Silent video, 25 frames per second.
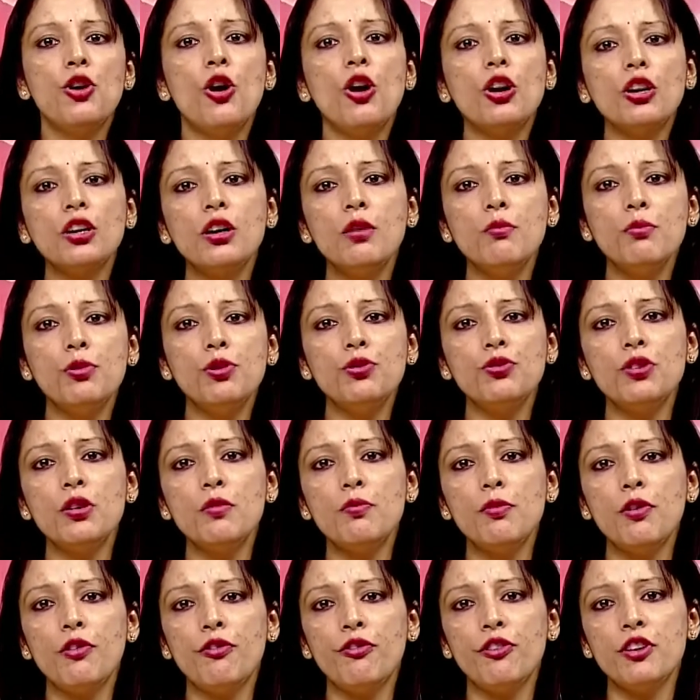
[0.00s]
your
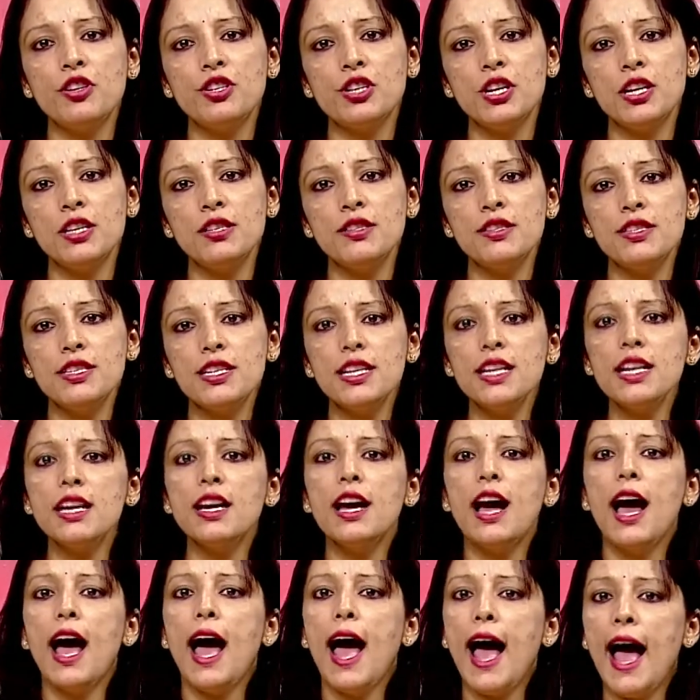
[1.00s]
computer proficiency
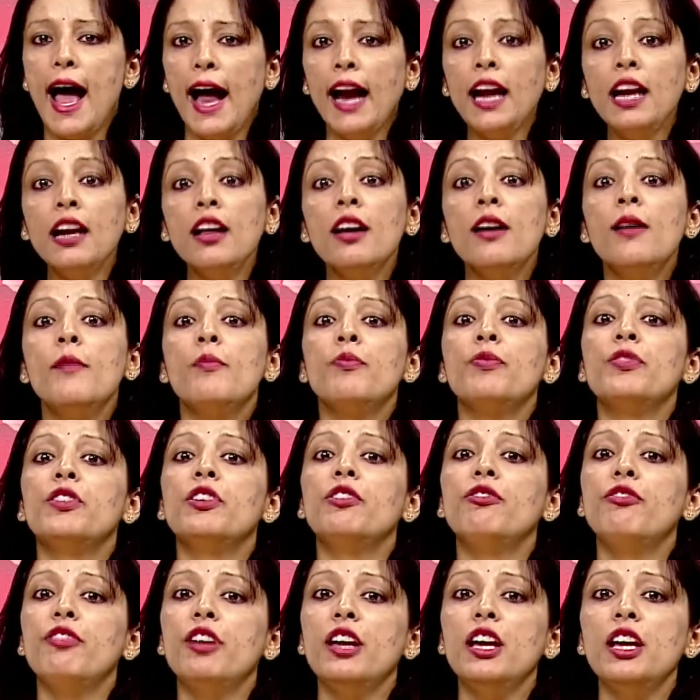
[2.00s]
and
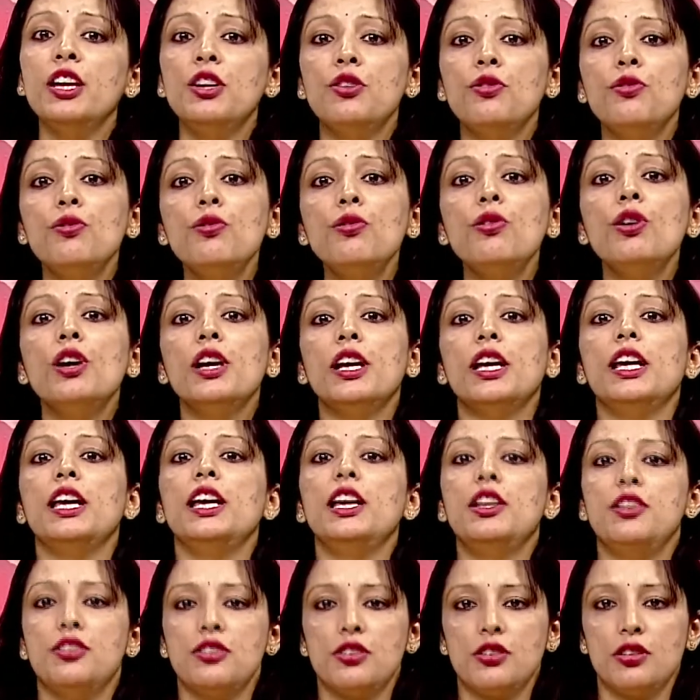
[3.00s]
the way you
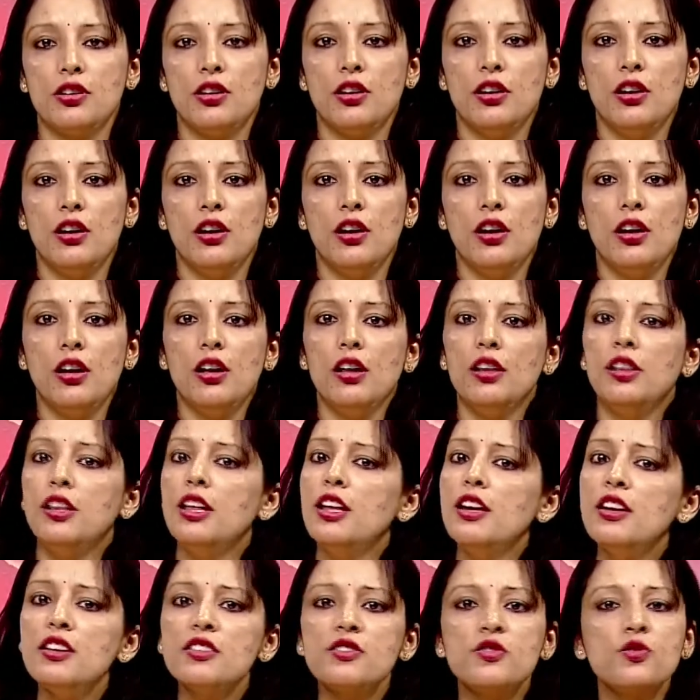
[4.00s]
eat.
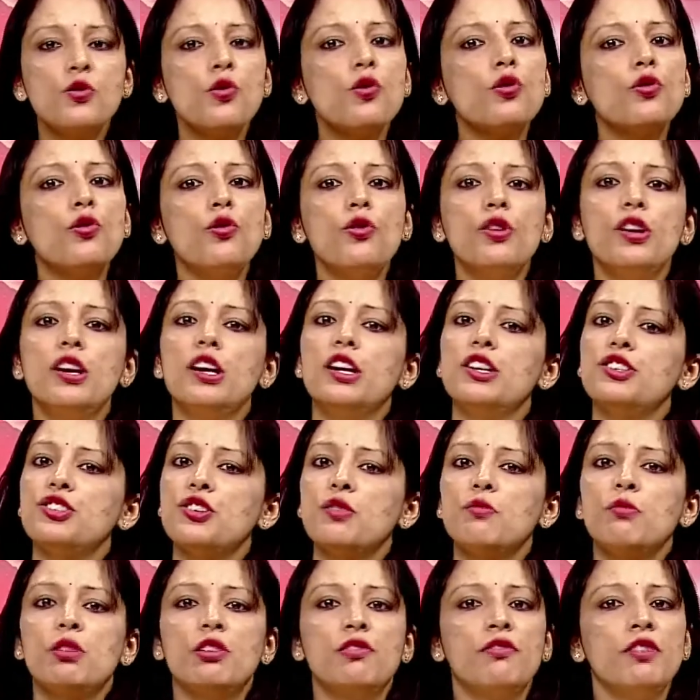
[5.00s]
There is no
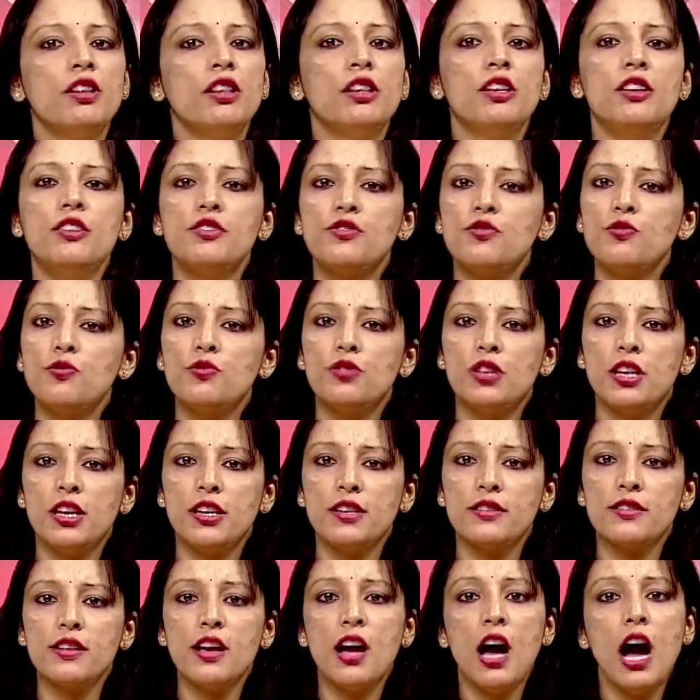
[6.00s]
correlation between these two
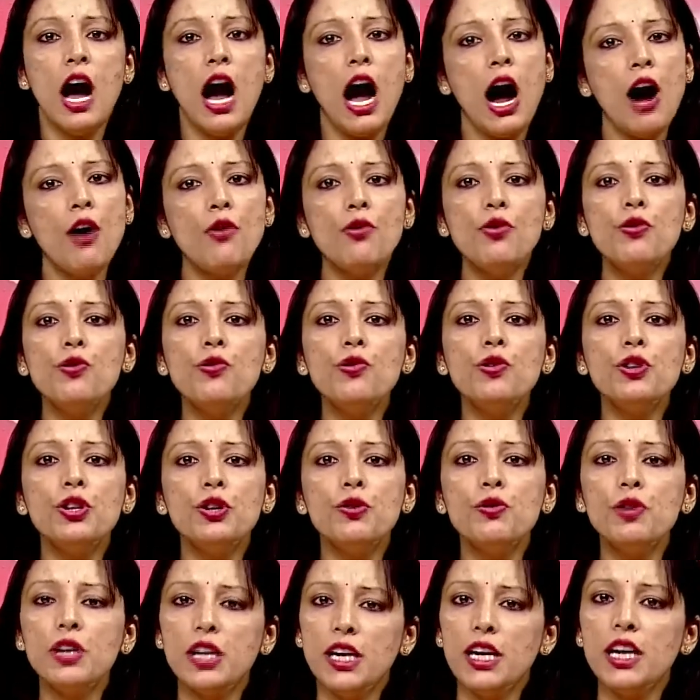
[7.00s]
things. How do
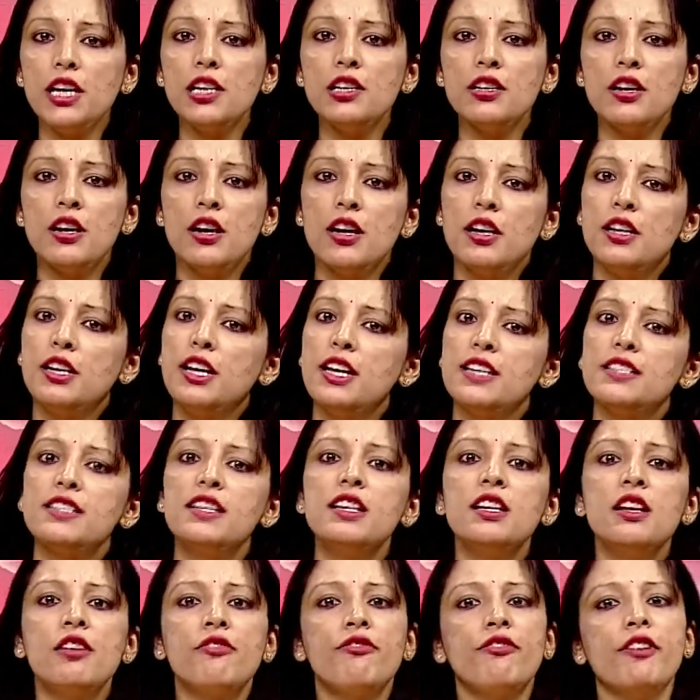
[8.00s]
you eat
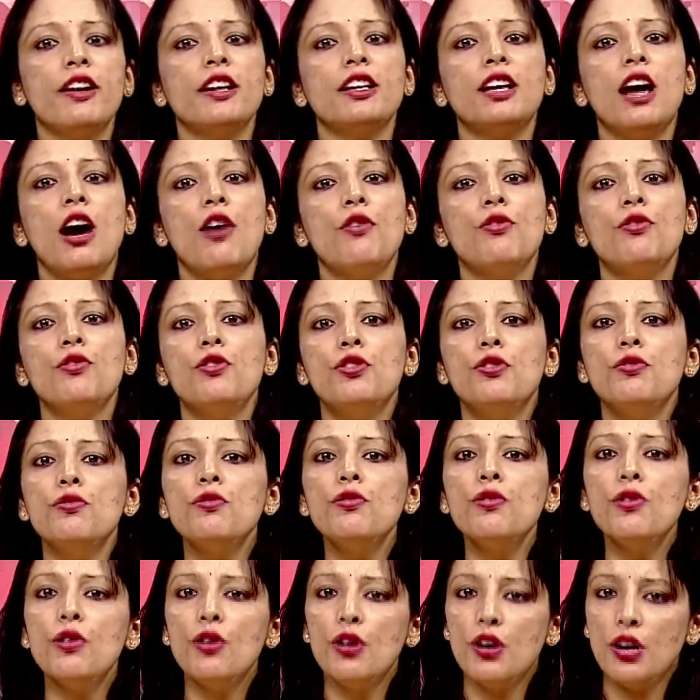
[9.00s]
doesn't affect how do
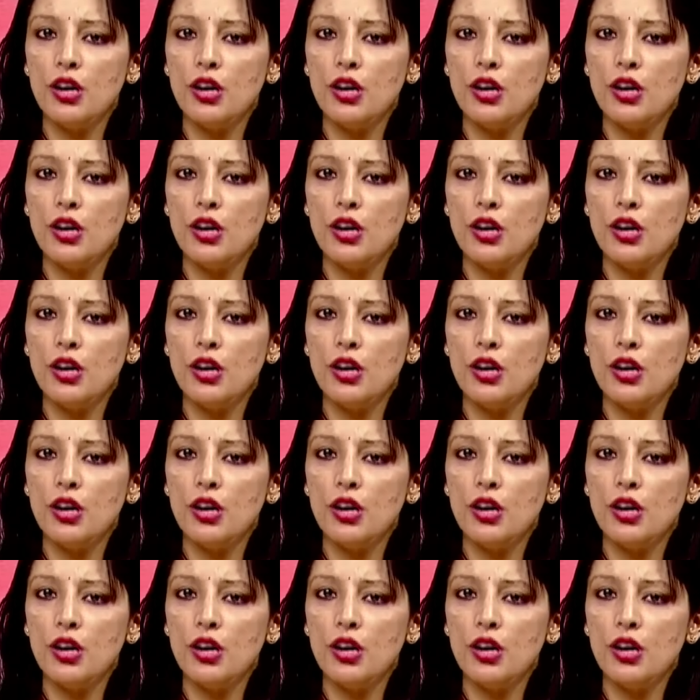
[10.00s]
you